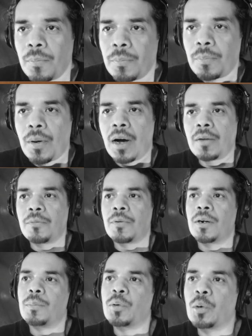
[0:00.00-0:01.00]
Pod
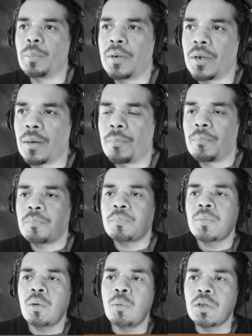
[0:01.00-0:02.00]
Farm opened up,
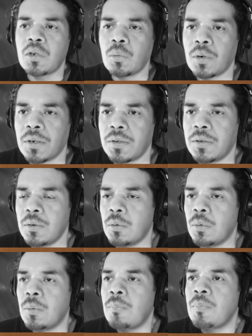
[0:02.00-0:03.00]
what you want to
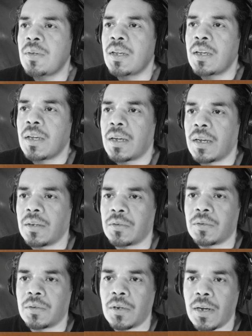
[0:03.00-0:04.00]
do
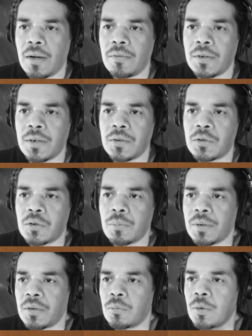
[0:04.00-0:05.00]
is you have the
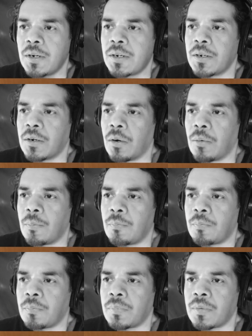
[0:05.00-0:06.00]
instrument ready to go.
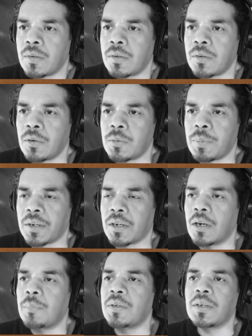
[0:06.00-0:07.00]
So it's picking
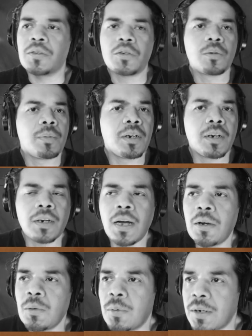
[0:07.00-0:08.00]
up the instrument, and now
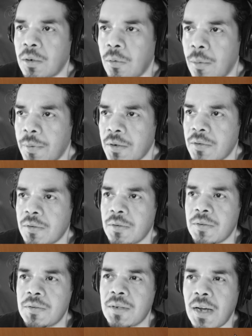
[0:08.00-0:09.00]
you want to go up here to
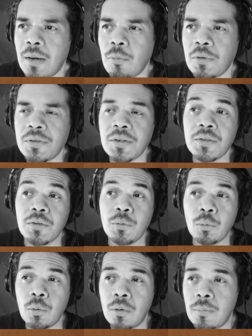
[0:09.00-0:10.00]
this tab where it says
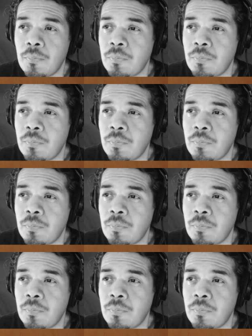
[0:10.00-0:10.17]
Dual.